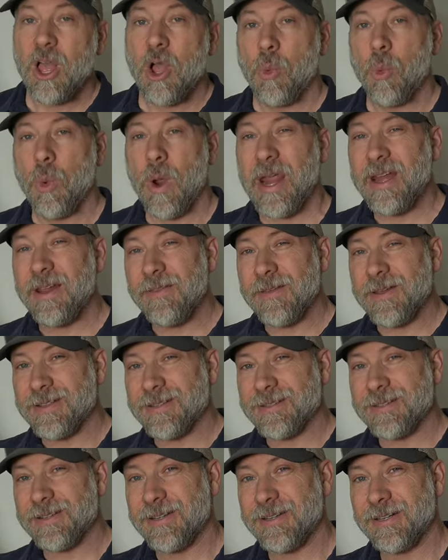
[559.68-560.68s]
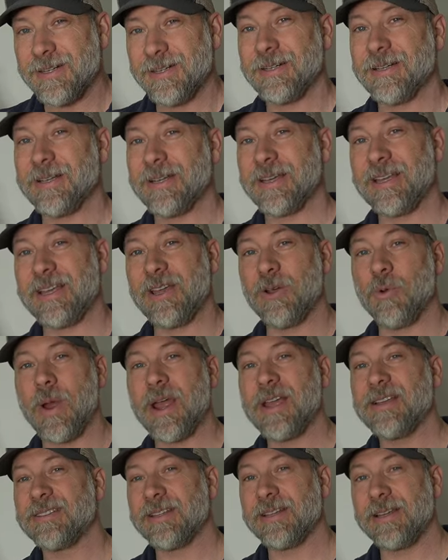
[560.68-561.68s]
Weight of this, it
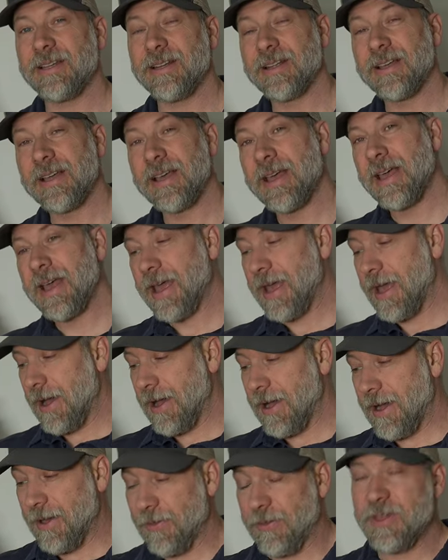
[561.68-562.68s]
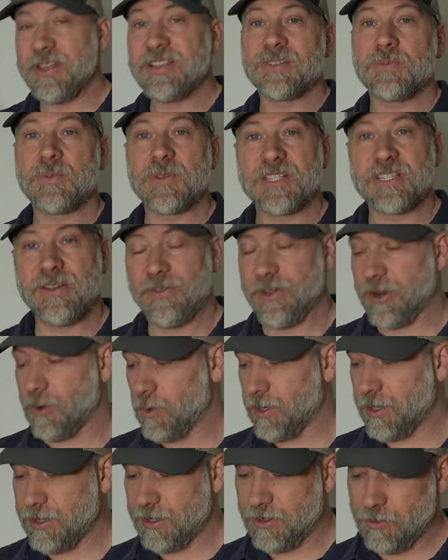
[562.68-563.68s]
weighs in, this specific
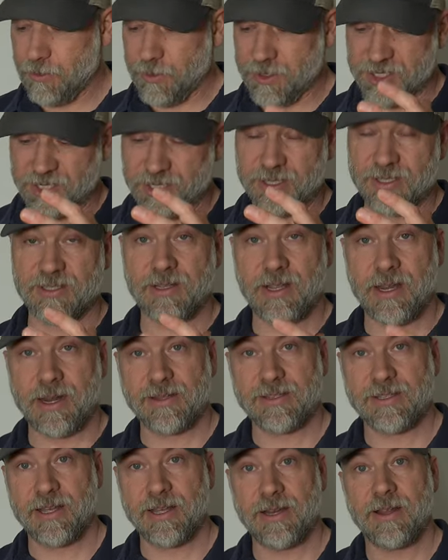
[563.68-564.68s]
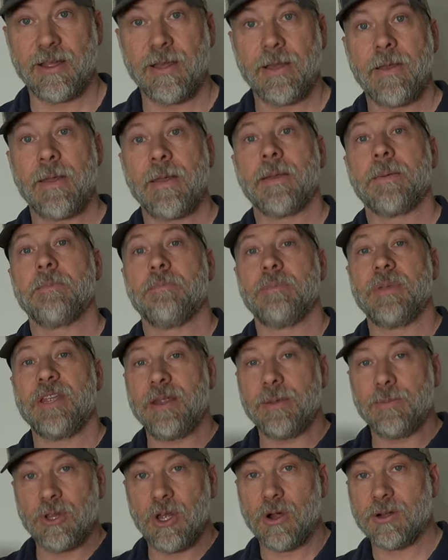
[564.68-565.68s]
one, which is, like I said,
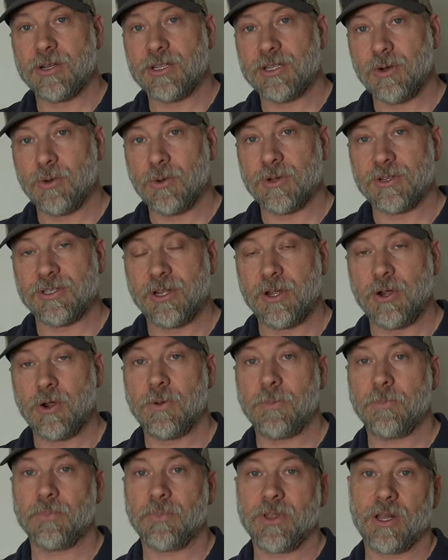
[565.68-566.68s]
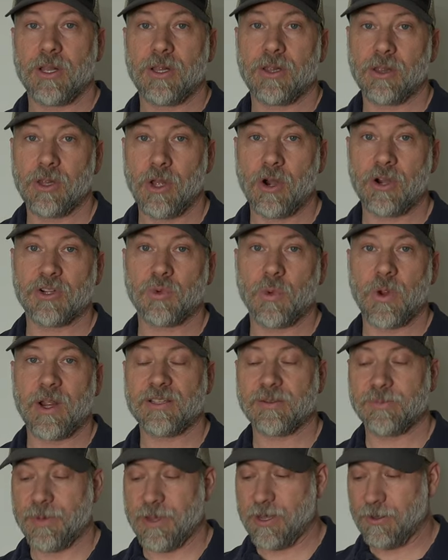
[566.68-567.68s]
medium large torso, large
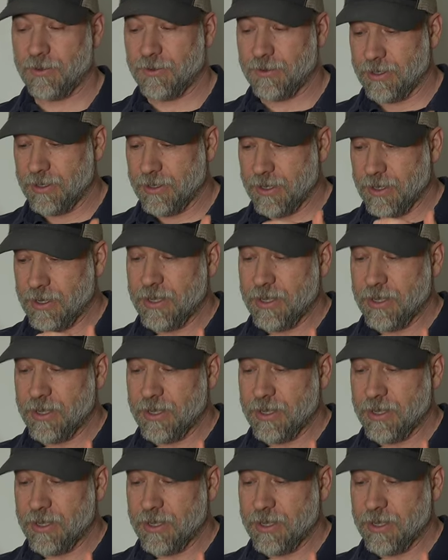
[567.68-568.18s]
waist belt,